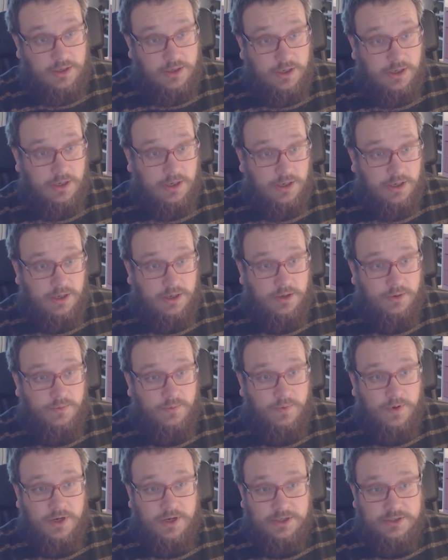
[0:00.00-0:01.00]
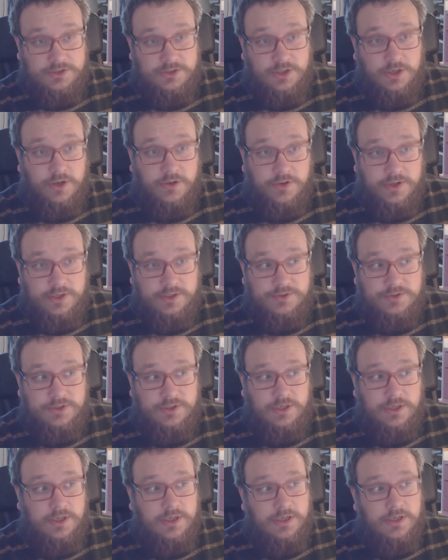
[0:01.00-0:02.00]
when I start
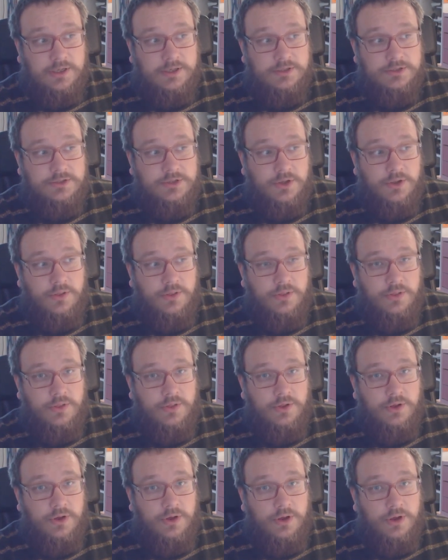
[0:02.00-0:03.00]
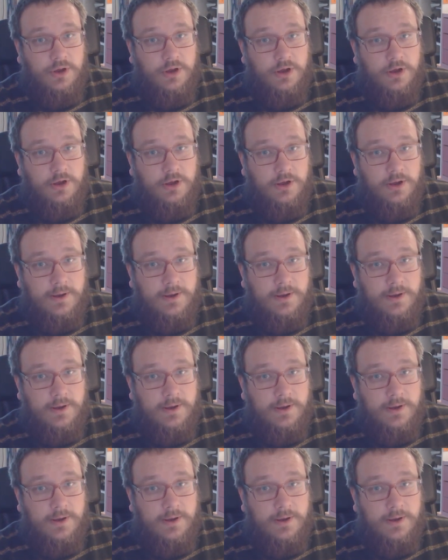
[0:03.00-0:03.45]
this is the